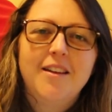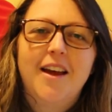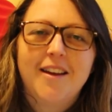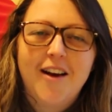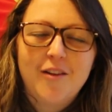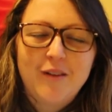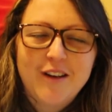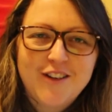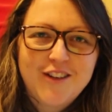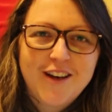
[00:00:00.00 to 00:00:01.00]
and I'm going
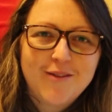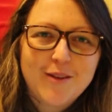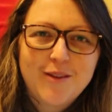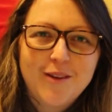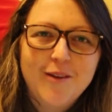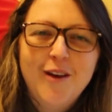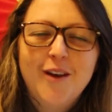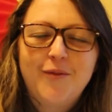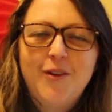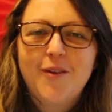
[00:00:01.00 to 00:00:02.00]
to share with you
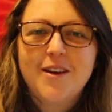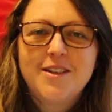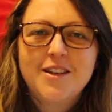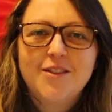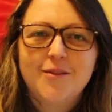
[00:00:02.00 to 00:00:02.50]
a few ideas